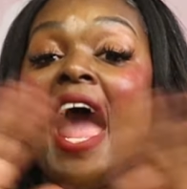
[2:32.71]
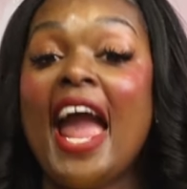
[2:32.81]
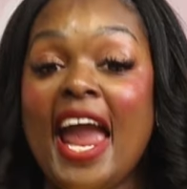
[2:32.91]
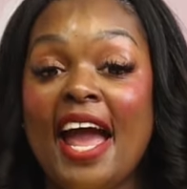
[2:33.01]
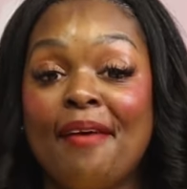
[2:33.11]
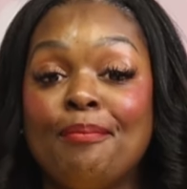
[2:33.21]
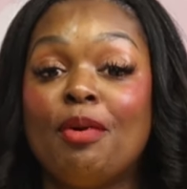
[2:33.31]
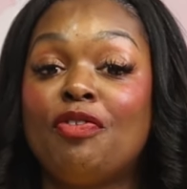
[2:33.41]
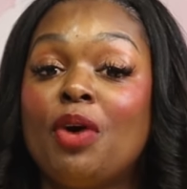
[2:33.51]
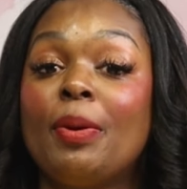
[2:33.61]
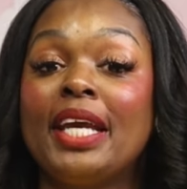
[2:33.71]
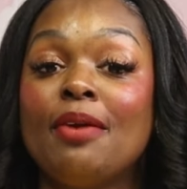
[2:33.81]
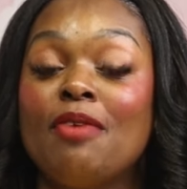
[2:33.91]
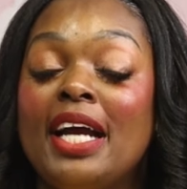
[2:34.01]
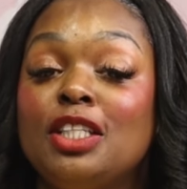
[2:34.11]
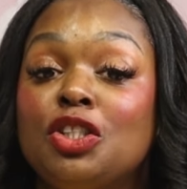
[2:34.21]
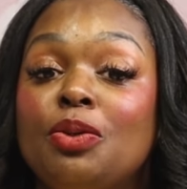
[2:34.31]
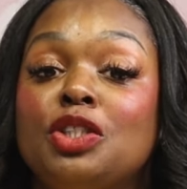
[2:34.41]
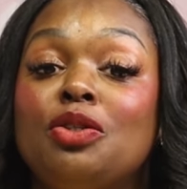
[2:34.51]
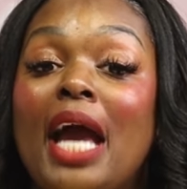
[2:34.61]
And before we get right
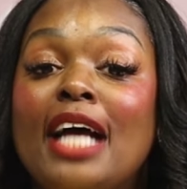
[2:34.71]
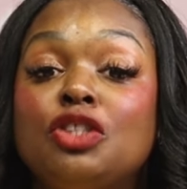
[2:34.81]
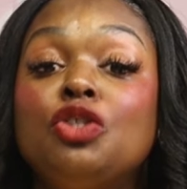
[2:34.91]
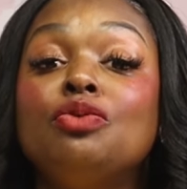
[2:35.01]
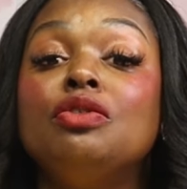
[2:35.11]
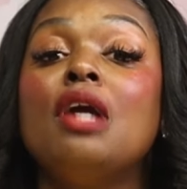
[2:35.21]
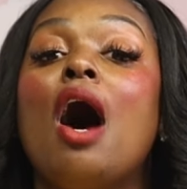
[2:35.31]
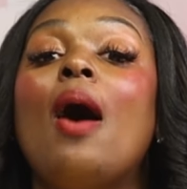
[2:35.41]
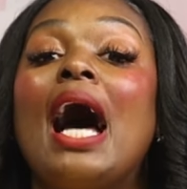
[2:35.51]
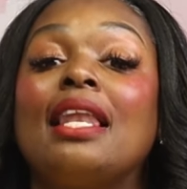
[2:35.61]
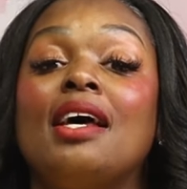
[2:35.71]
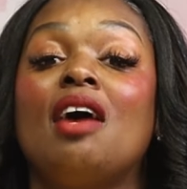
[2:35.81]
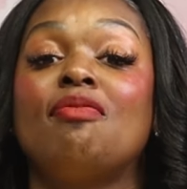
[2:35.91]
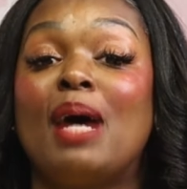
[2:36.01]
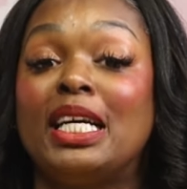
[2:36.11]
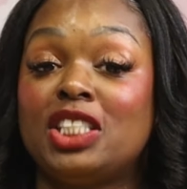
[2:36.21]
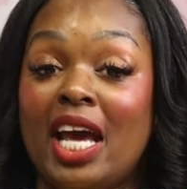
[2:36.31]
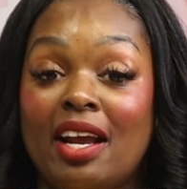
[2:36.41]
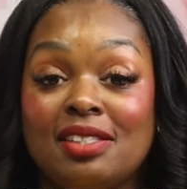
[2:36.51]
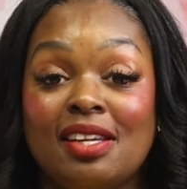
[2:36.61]
into it, you guys, you know I love my
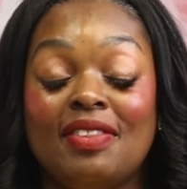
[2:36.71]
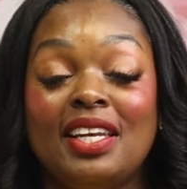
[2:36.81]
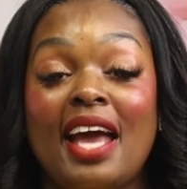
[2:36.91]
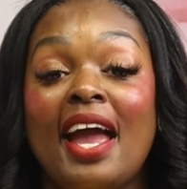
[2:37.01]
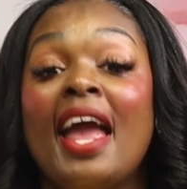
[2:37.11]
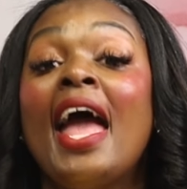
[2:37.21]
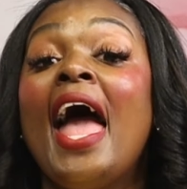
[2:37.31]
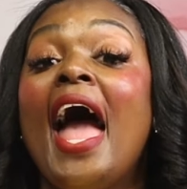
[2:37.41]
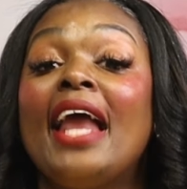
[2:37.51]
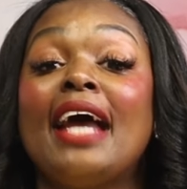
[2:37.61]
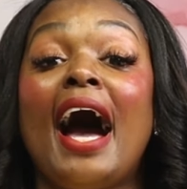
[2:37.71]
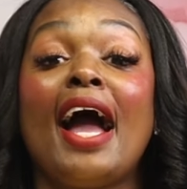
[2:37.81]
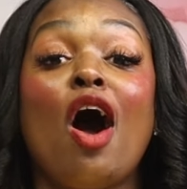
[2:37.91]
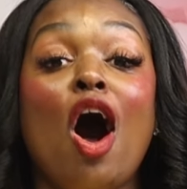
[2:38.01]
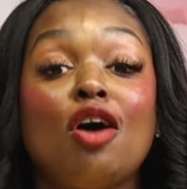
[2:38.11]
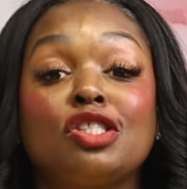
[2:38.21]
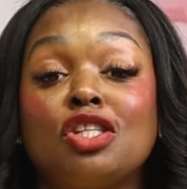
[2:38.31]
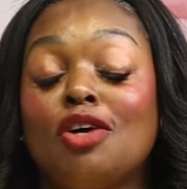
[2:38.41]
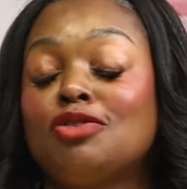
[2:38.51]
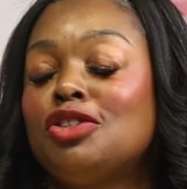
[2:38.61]
shout outs of the day. And I
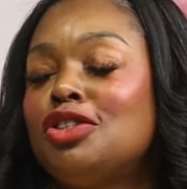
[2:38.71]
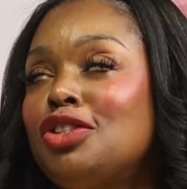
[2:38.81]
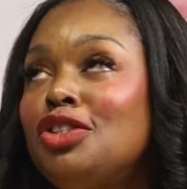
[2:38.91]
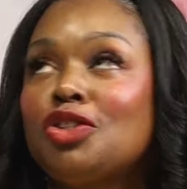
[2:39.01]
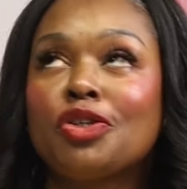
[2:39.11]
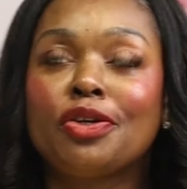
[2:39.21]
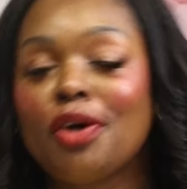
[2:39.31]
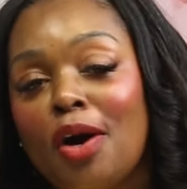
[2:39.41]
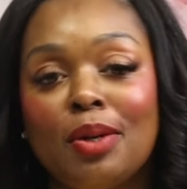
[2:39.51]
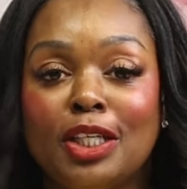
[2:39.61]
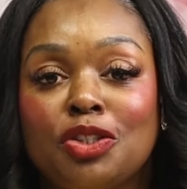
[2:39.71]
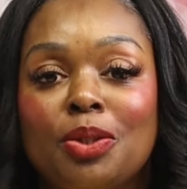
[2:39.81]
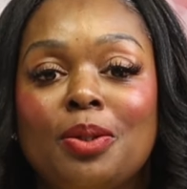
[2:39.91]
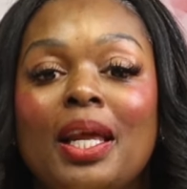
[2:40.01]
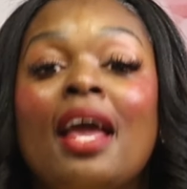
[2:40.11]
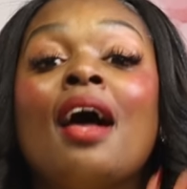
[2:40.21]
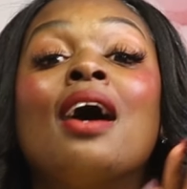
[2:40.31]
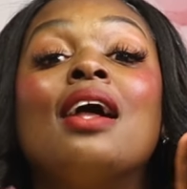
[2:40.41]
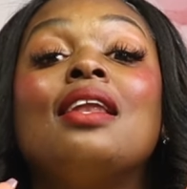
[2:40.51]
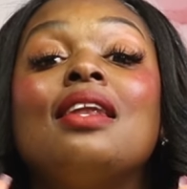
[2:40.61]
also truly
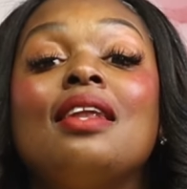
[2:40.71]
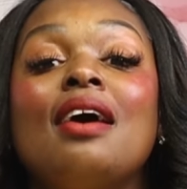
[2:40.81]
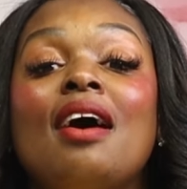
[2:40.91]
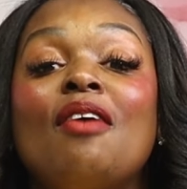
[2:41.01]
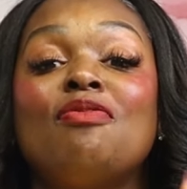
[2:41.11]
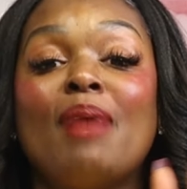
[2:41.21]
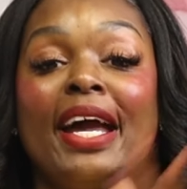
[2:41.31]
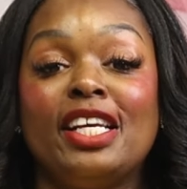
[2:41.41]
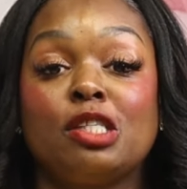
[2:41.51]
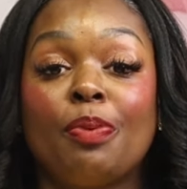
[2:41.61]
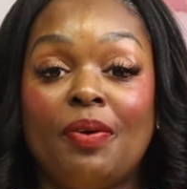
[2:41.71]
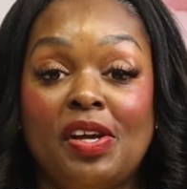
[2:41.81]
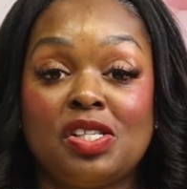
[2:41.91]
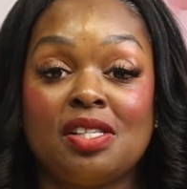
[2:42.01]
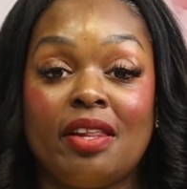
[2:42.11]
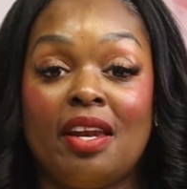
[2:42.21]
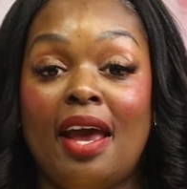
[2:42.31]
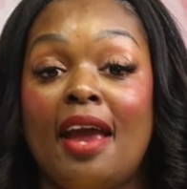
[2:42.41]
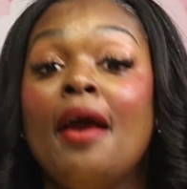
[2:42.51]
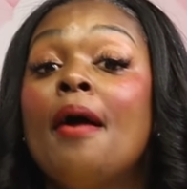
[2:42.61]
love my inspirations of the
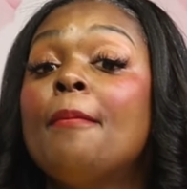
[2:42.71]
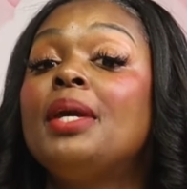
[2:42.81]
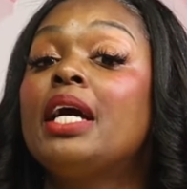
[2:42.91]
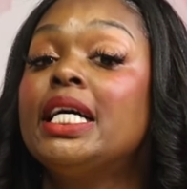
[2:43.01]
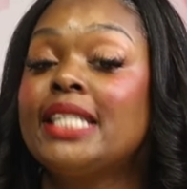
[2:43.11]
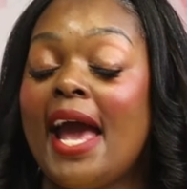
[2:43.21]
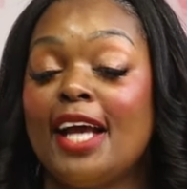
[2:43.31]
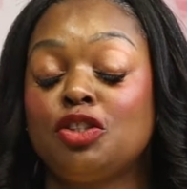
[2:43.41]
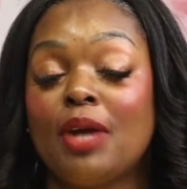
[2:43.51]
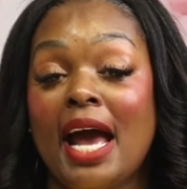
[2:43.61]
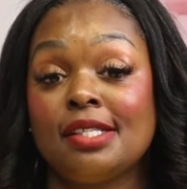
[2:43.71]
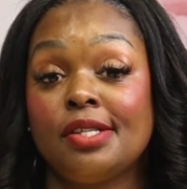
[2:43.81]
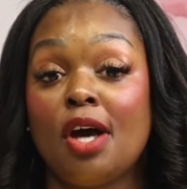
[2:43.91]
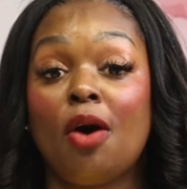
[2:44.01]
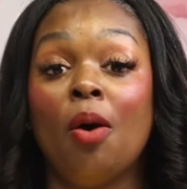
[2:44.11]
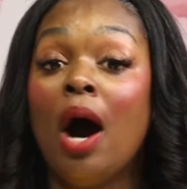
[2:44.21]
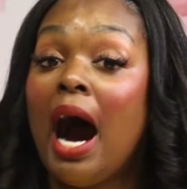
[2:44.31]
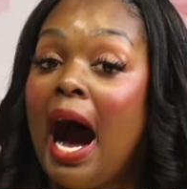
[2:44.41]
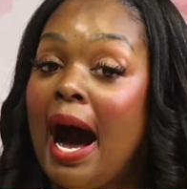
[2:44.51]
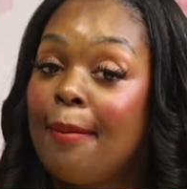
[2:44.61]
day. Because as you guys know,
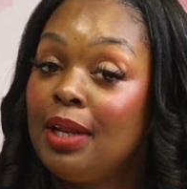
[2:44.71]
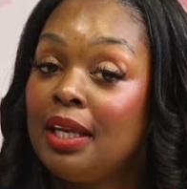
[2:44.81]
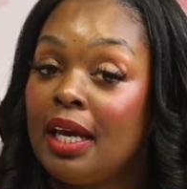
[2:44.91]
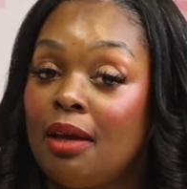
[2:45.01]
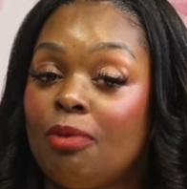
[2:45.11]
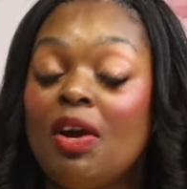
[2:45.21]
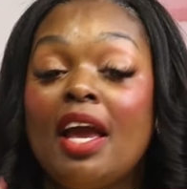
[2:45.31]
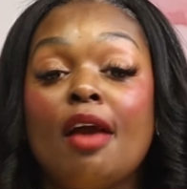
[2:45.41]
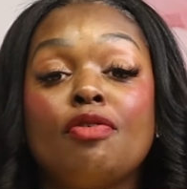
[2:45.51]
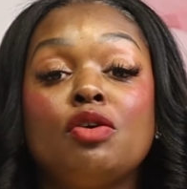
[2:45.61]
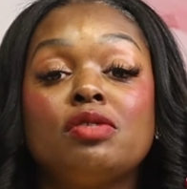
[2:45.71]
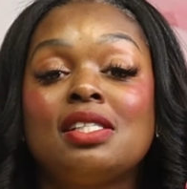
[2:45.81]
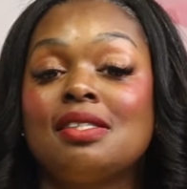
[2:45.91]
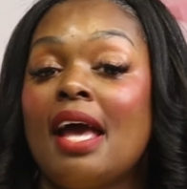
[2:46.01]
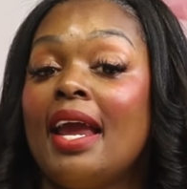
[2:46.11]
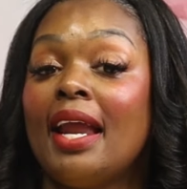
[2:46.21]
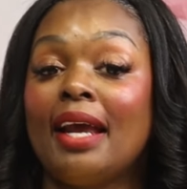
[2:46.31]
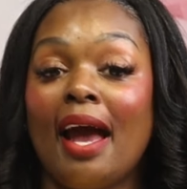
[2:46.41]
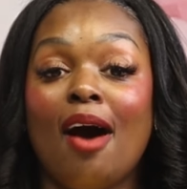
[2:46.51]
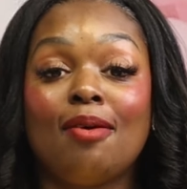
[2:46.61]
I believe if you say it
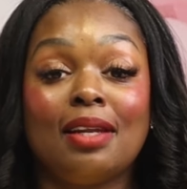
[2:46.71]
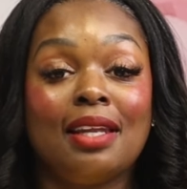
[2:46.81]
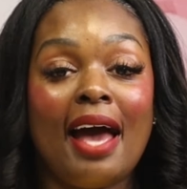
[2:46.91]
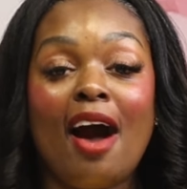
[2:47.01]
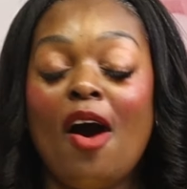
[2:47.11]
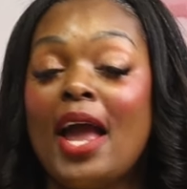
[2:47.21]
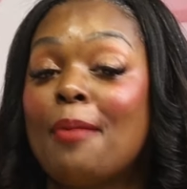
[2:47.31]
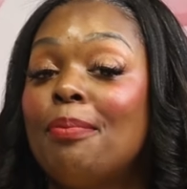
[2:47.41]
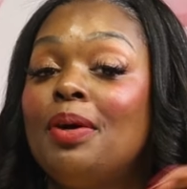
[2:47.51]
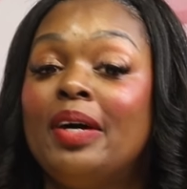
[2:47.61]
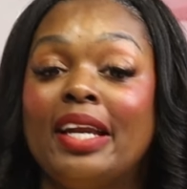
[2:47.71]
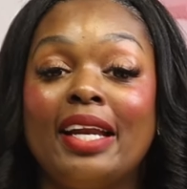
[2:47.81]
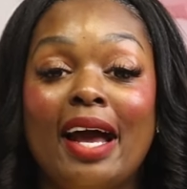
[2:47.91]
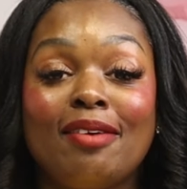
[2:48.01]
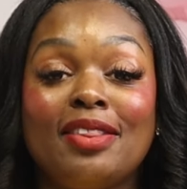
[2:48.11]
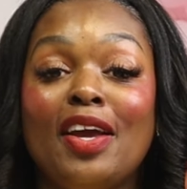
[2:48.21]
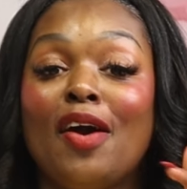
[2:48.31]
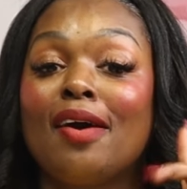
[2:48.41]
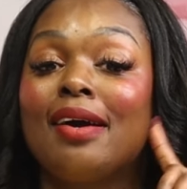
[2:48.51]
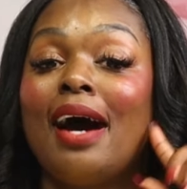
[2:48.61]
out loud and put it out
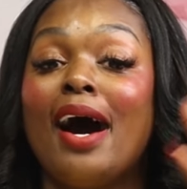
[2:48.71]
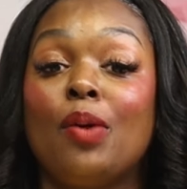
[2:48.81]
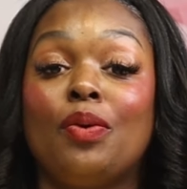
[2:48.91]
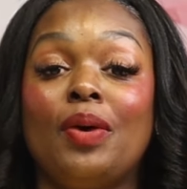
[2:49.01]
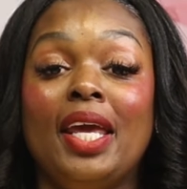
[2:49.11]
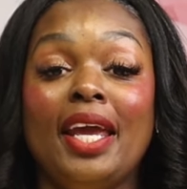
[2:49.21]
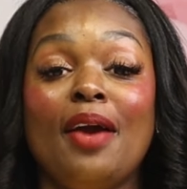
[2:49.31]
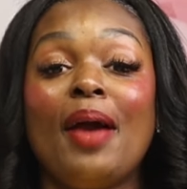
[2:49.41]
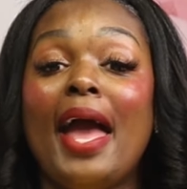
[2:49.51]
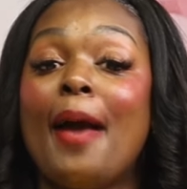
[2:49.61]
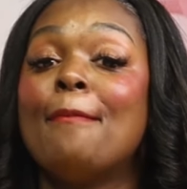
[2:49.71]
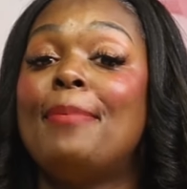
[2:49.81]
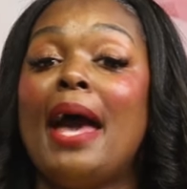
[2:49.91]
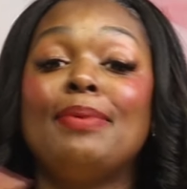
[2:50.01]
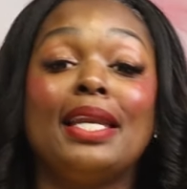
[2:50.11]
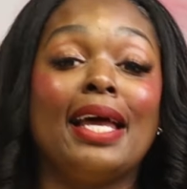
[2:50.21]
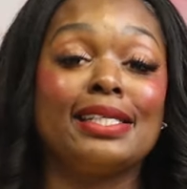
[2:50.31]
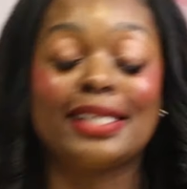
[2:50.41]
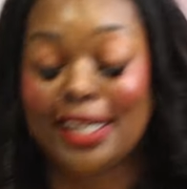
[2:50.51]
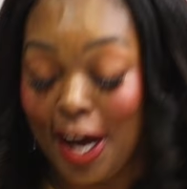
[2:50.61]
there, God will hear it. And baby,
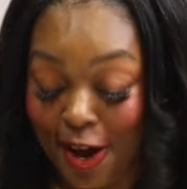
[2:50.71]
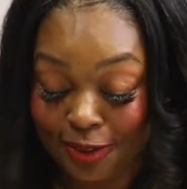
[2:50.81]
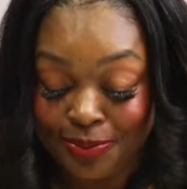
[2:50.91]
let's go.